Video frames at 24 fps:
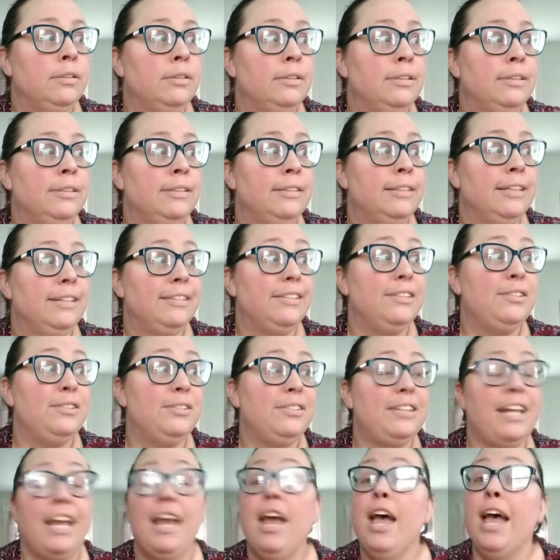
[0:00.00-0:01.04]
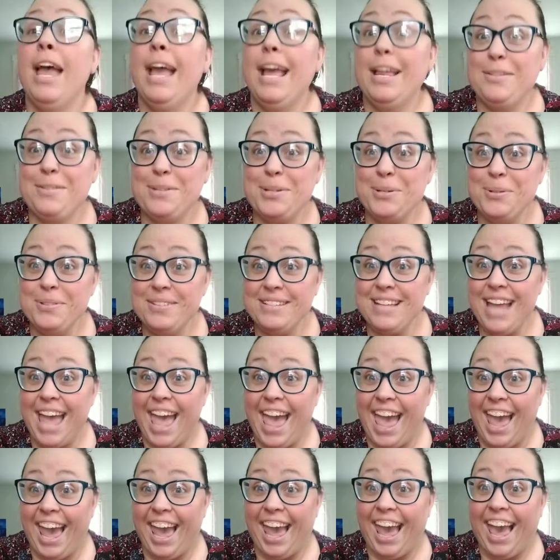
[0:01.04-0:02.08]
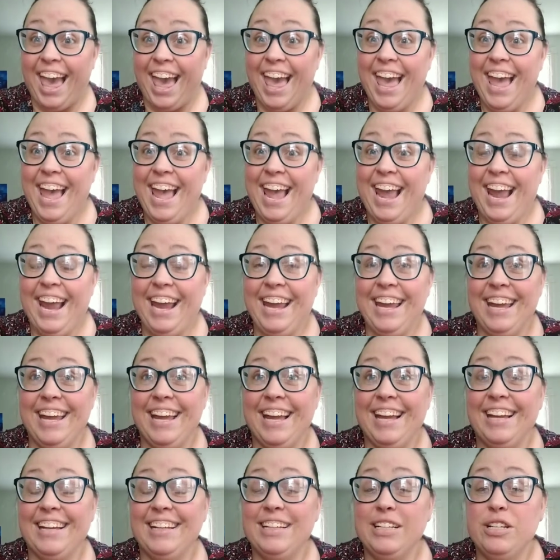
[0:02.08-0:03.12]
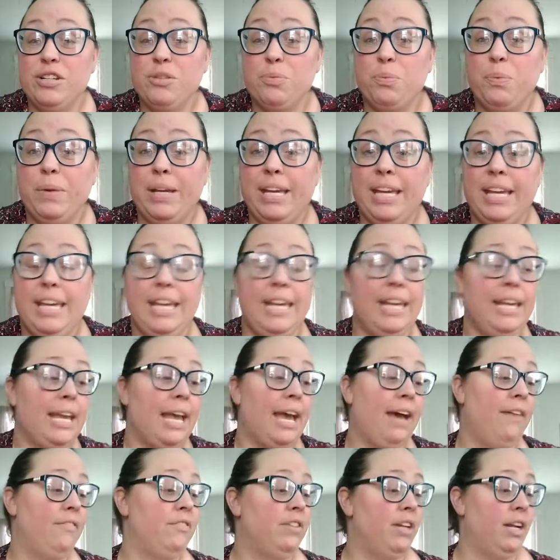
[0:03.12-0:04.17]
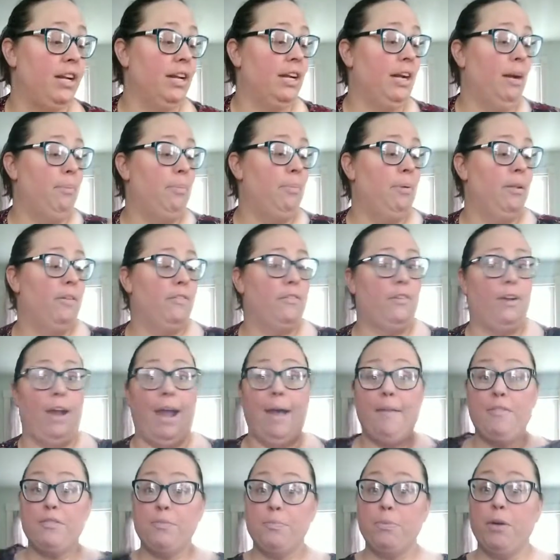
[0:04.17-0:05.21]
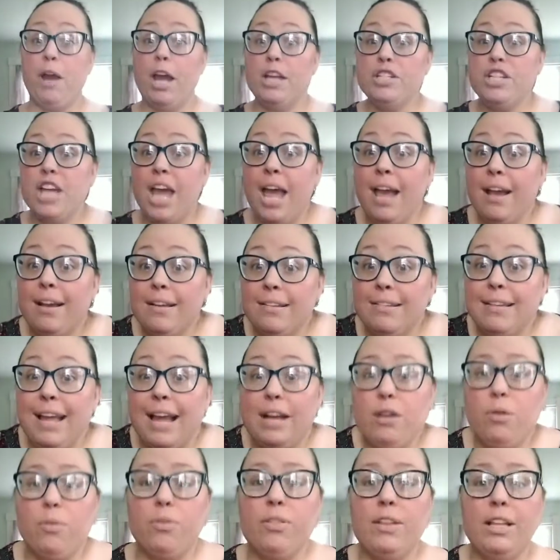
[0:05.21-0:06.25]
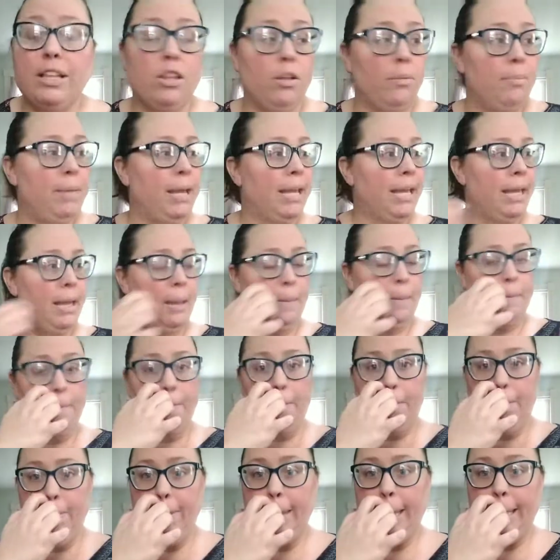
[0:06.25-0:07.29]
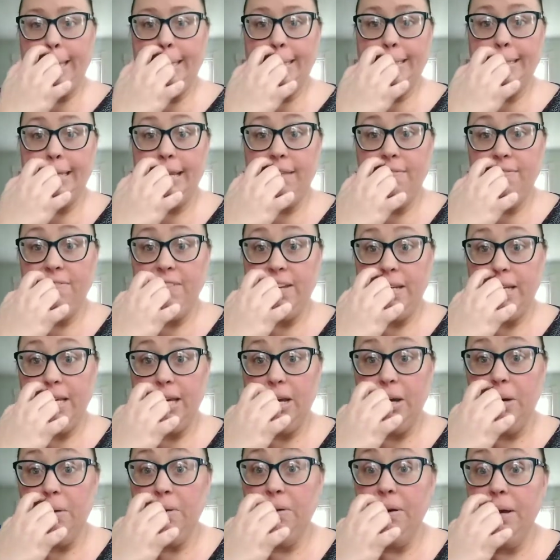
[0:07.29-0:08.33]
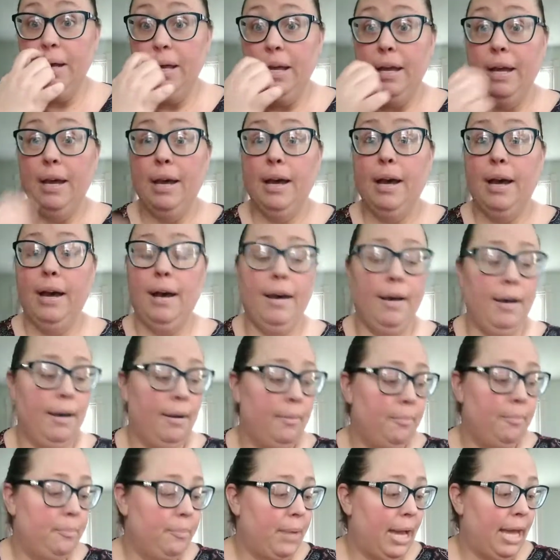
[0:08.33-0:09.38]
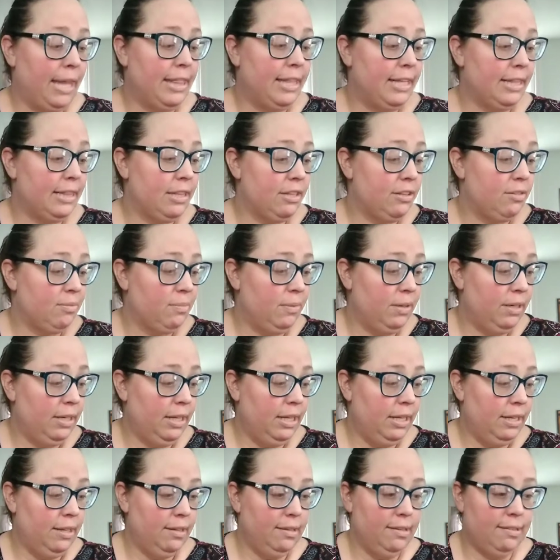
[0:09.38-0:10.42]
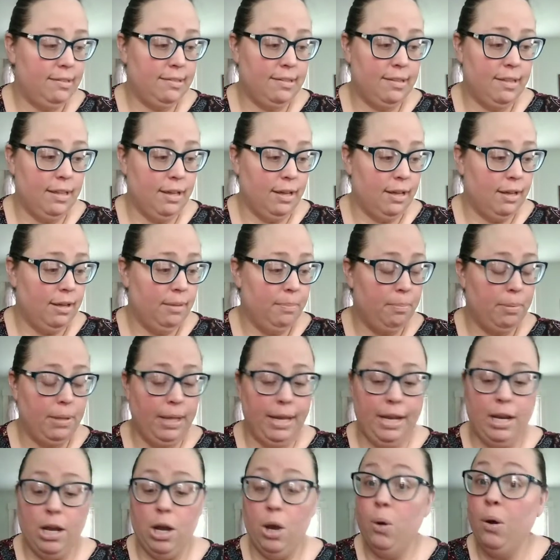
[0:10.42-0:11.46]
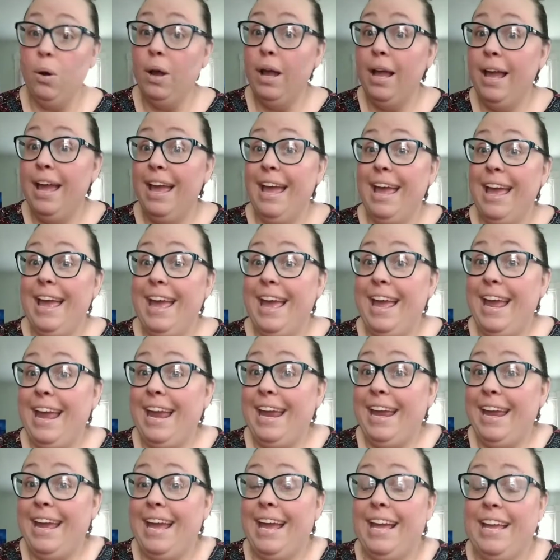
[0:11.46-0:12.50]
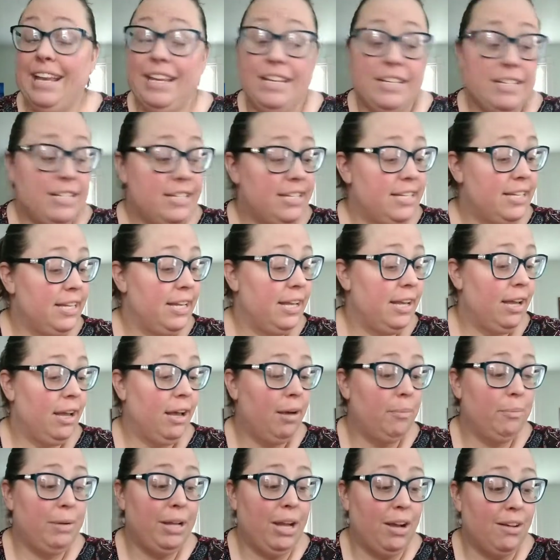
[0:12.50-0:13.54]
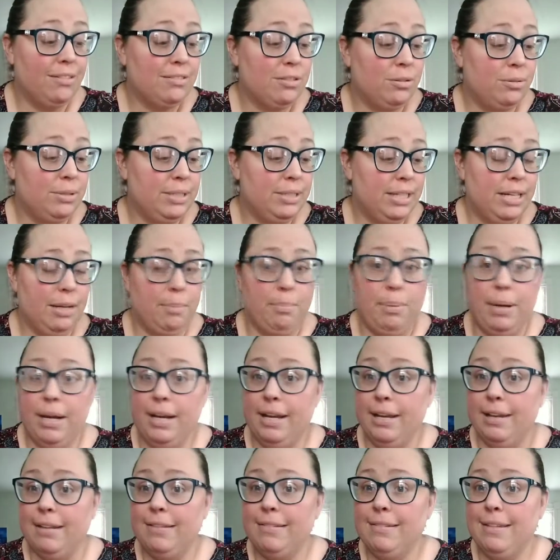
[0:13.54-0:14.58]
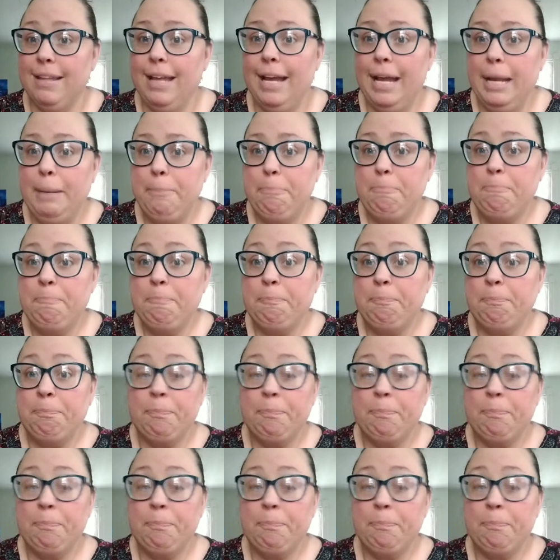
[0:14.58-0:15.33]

Yeah. Is it Tuesday? It's Tuesday! And we have done a couple of craft projects. I don't think they'll make it both on the same video. Um, I think this one is the Play-Doh. And um, we also did a bucket of slime.